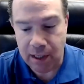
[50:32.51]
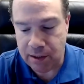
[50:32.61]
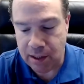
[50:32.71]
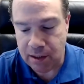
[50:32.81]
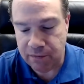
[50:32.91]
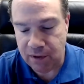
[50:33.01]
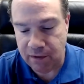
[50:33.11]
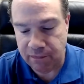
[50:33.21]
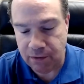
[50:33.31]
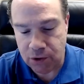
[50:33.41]
And then if,
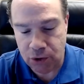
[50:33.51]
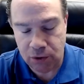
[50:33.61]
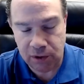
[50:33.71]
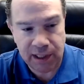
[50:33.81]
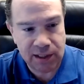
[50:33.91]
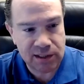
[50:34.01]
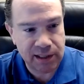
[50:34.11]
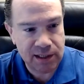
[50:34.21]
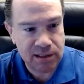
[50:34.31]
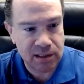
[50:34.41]
if their total debt is
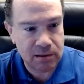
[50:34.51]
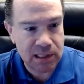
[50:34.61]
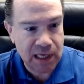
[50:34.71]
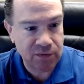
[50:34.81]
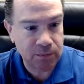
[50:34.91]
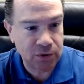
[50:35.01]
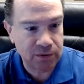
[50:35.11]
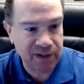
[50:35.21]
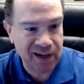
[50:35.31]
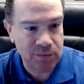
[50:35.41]
less than
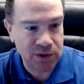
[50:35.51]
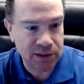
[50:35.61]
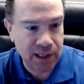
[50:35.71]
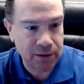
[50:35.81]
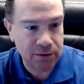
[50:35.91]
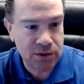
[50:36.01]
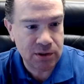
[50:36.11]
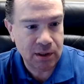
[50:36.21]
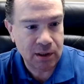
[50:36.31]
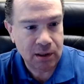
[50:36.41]
$7.5 million uh,
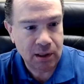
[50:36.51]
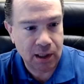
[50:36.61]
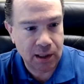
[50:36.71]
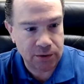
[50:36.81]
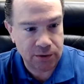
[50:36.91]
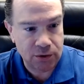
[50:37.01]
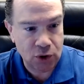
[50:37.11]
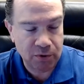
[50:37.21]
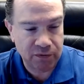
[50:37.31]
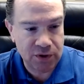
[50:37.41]
under the new
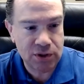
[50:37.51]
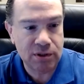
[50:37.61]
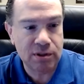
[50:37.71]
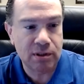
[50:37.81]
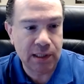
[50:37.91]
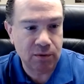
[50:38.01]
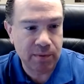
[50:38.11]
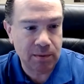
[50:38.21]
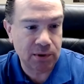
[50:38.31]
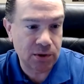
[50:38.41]
provisions, they would be
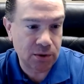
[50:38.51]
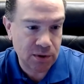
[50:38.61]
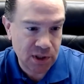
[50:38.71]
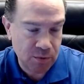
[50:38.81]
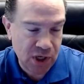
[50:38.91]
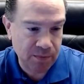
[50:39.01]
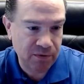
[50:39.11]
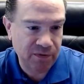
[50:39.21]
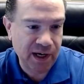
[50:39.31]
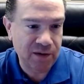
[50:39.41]
able to do a subchapter
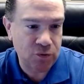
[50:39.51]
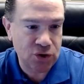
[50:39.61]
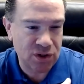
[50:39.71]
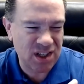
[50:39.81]
5, which is the